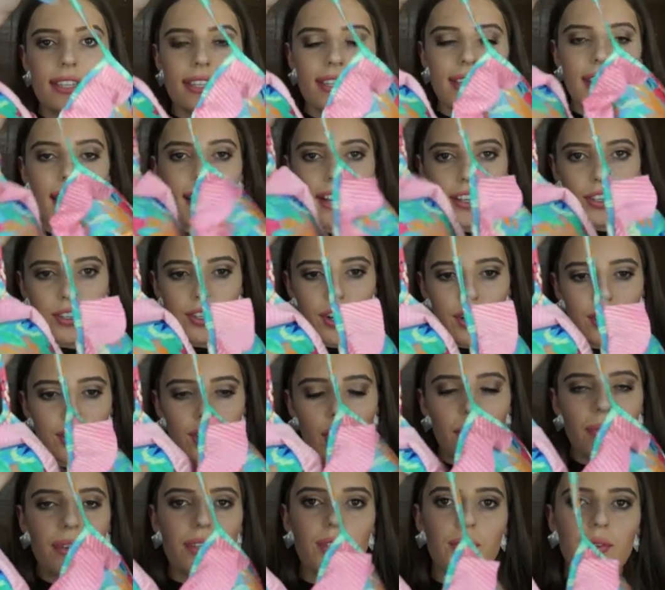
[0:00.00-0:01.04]
next tog
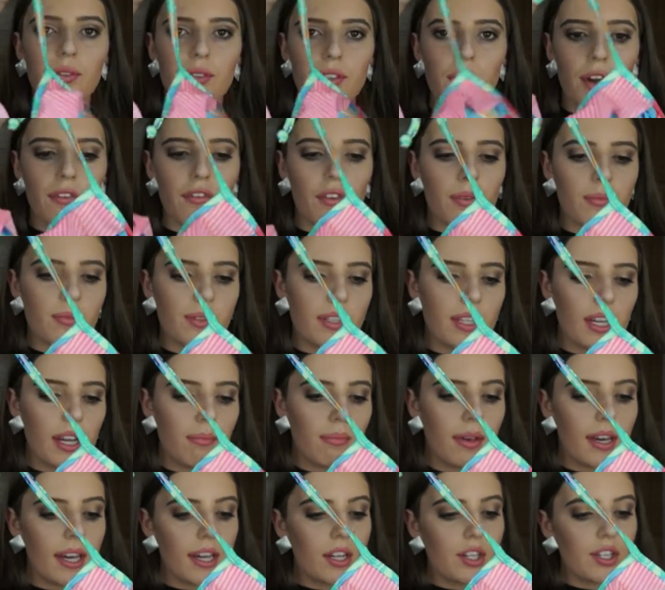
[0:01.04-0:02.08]
top is also from City
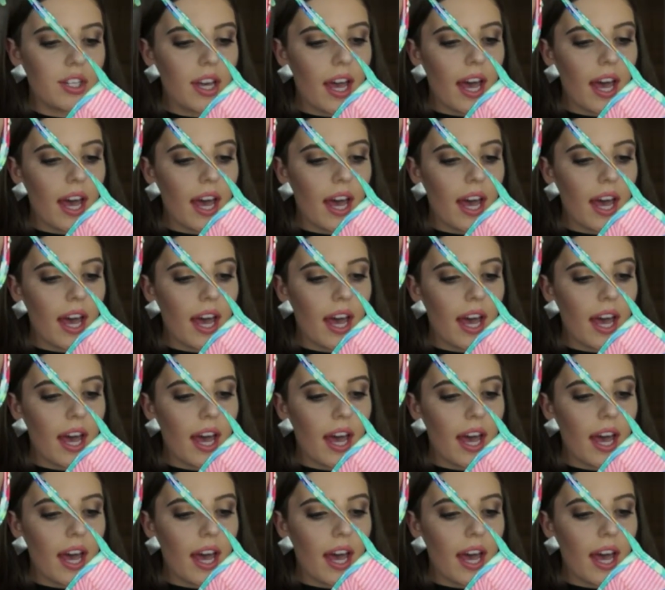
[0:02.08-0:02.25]
Beach,